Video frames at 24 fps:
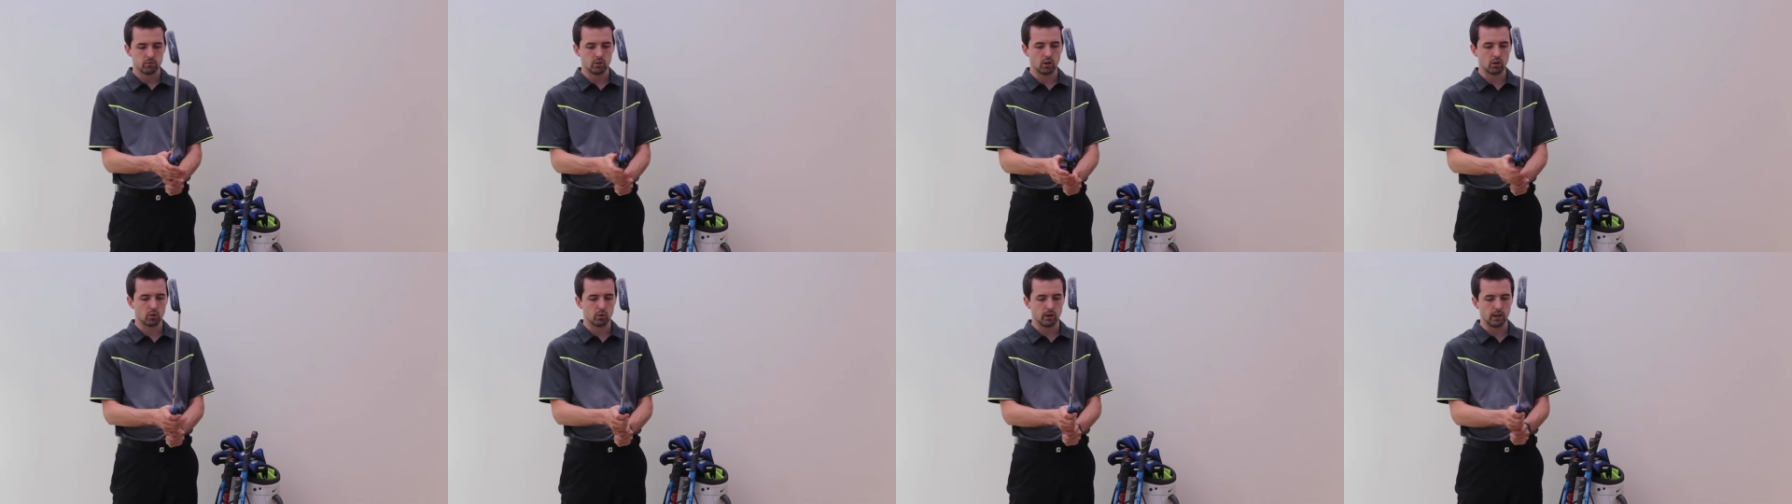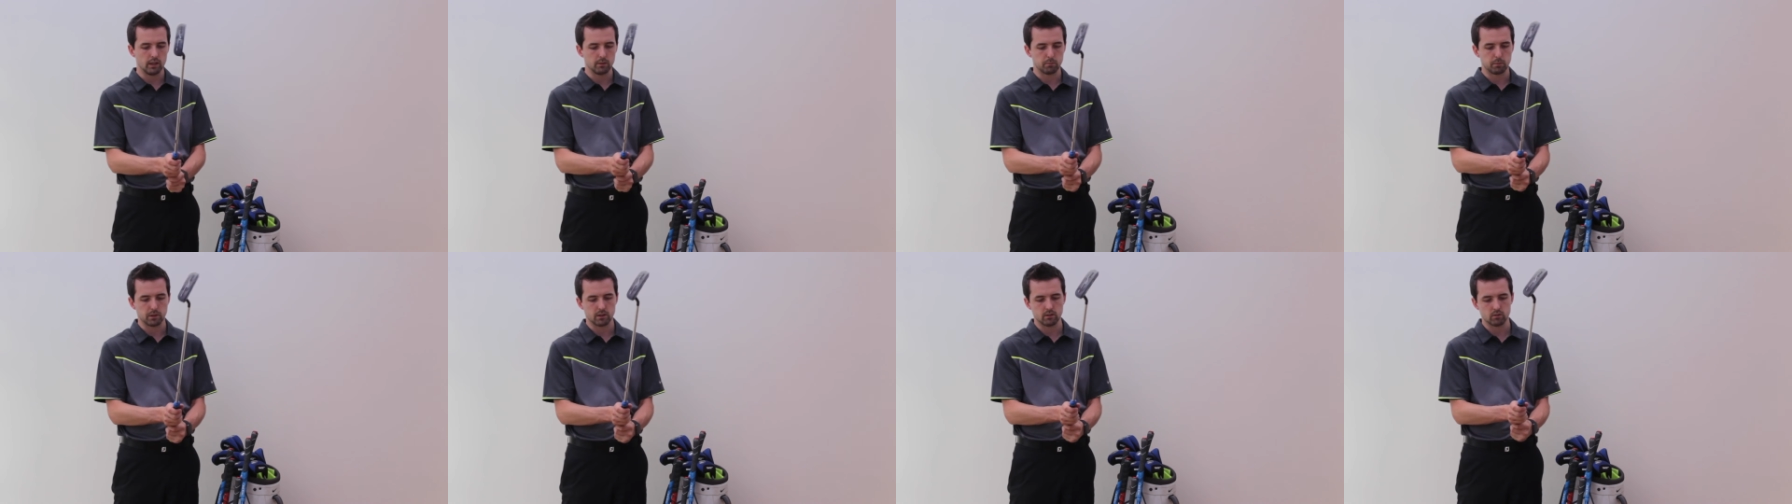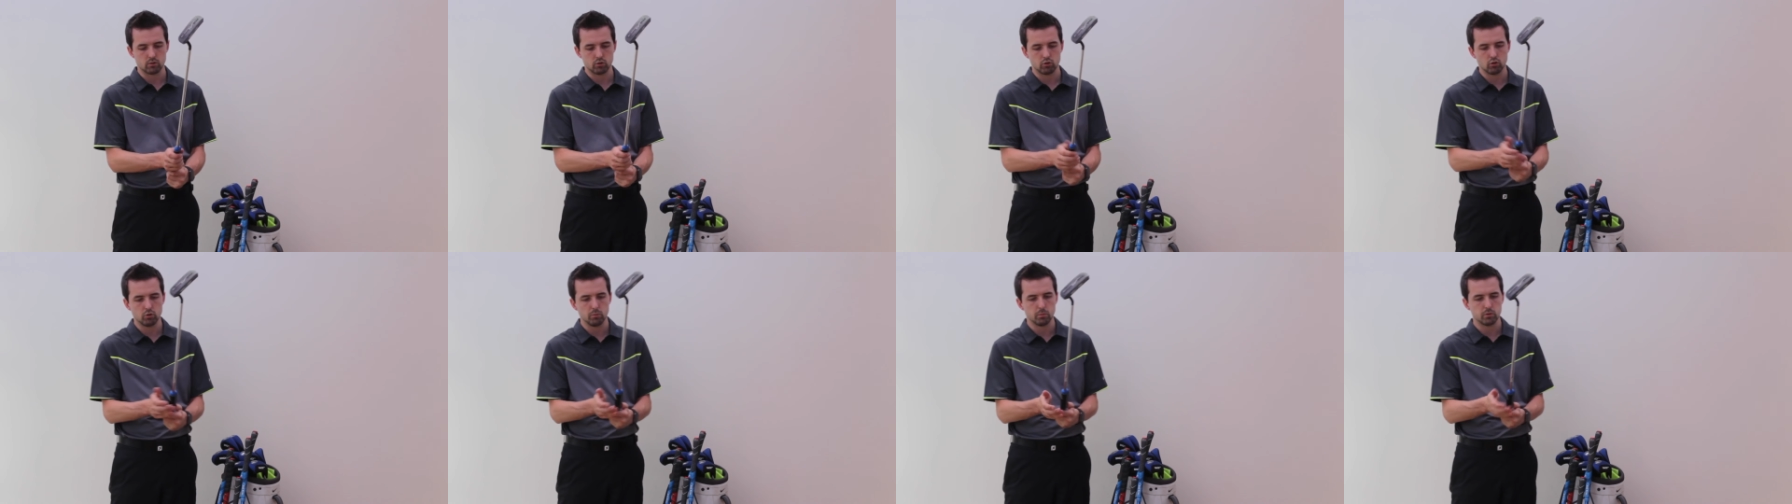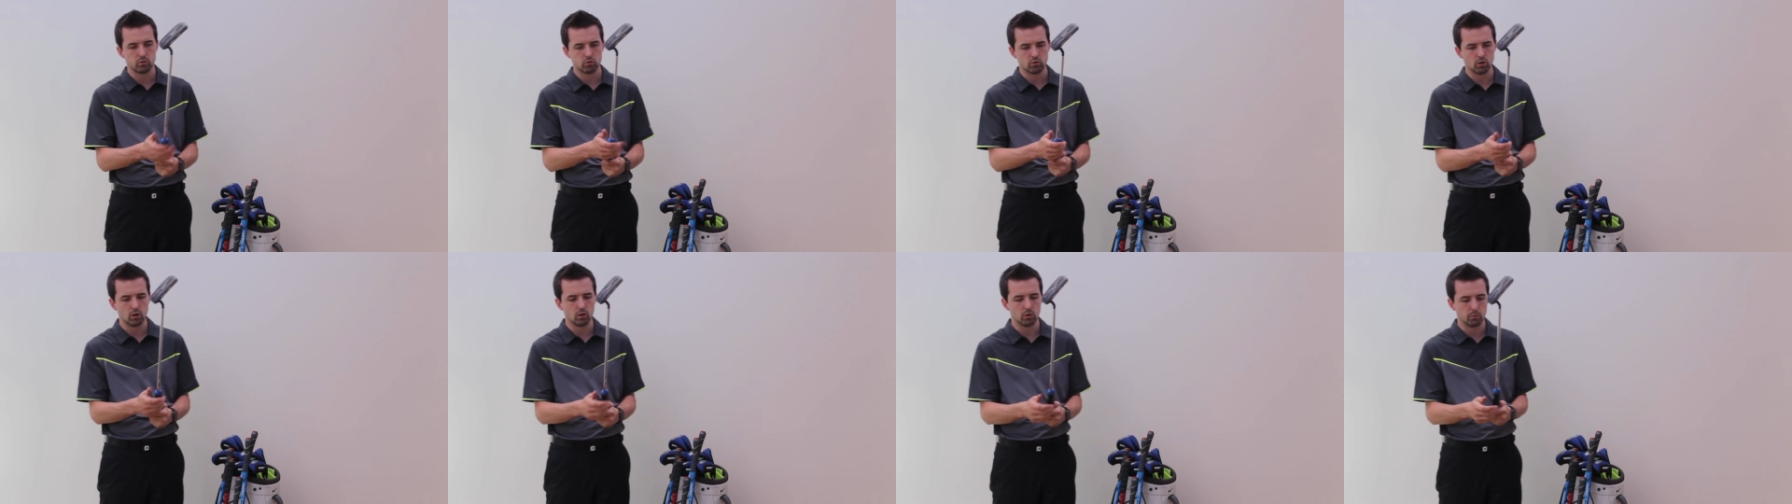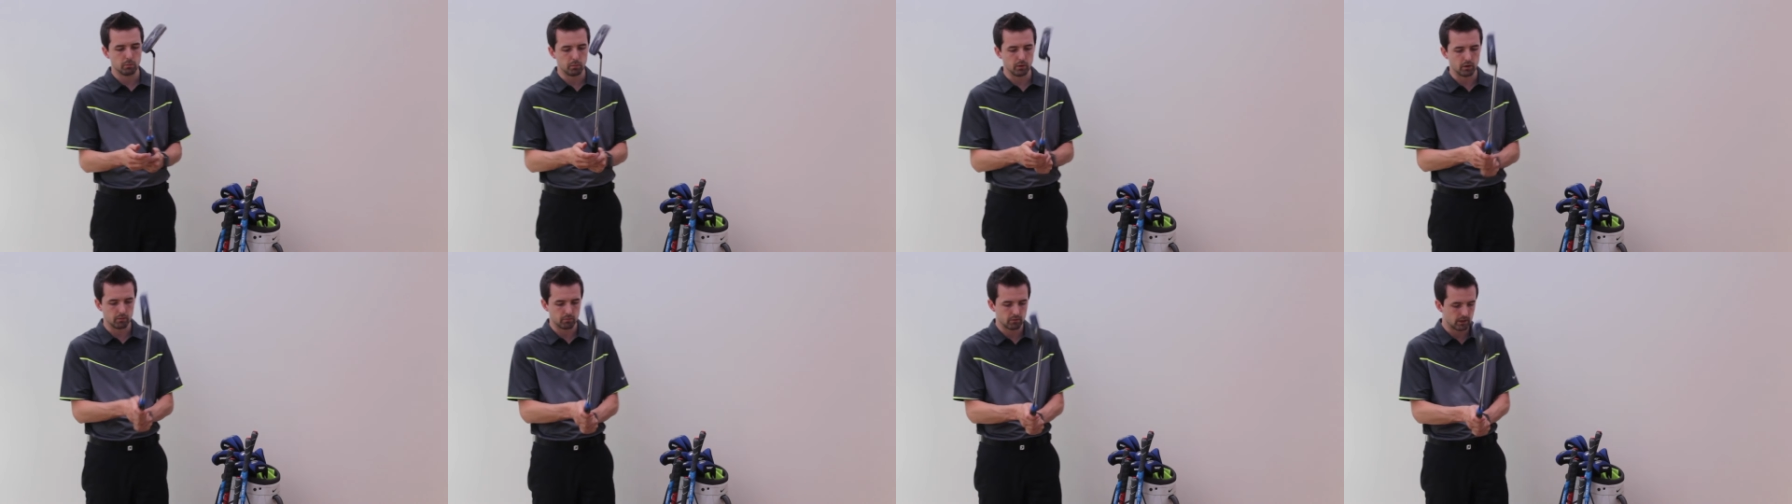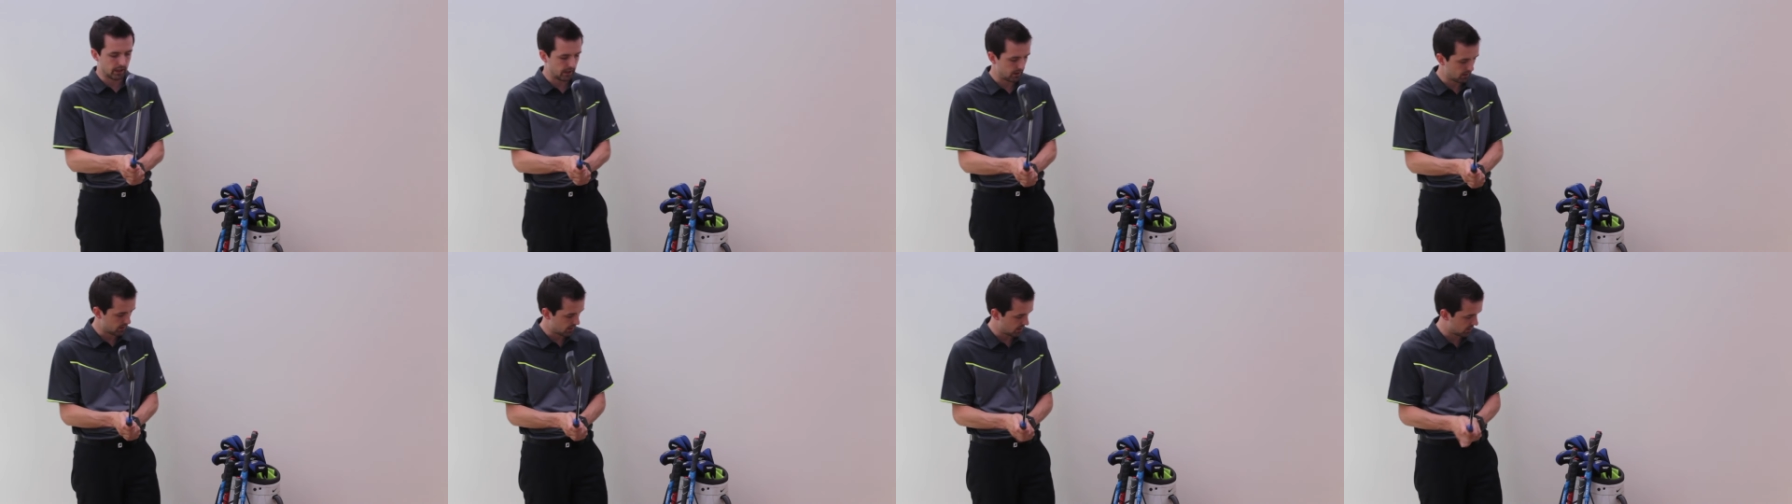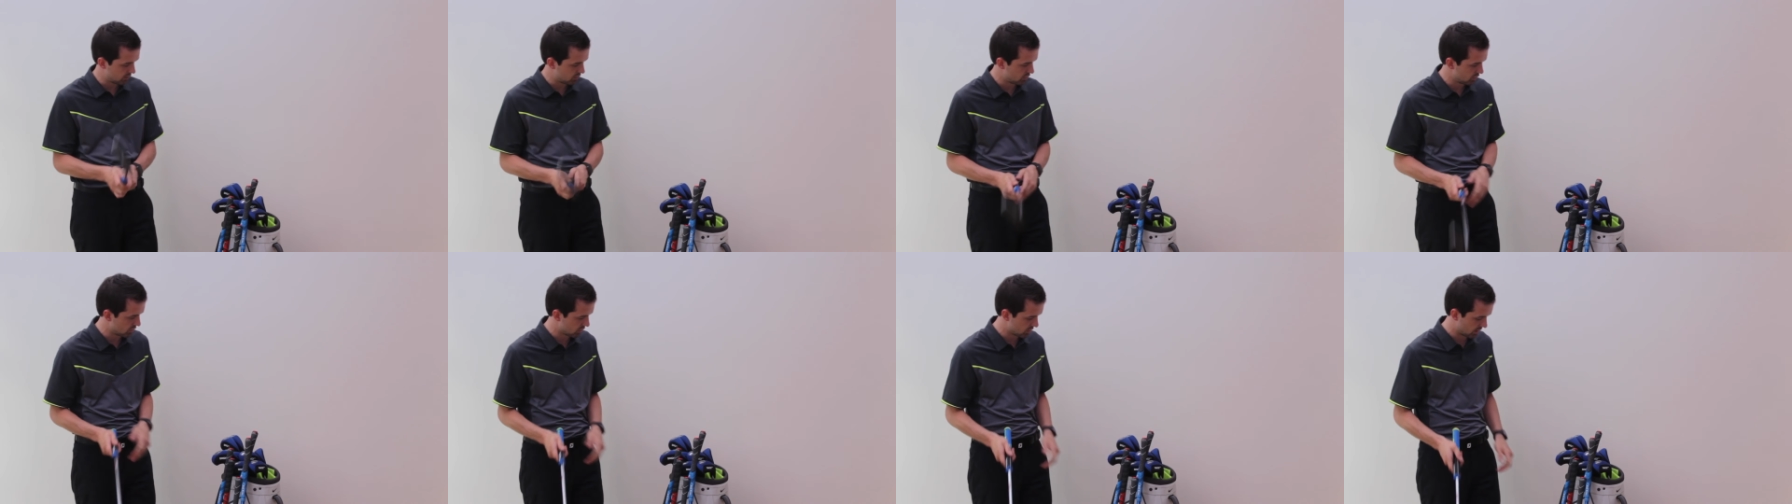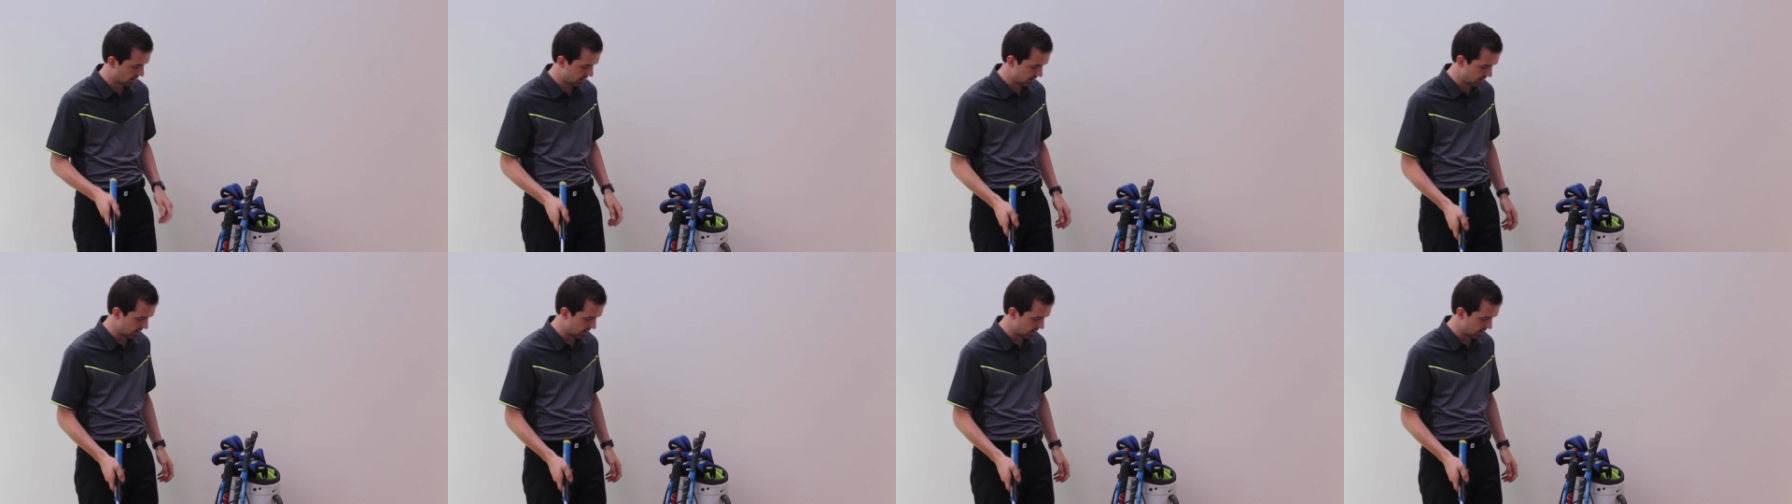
Not quite as big as a Super Stroke, but they're, they're just a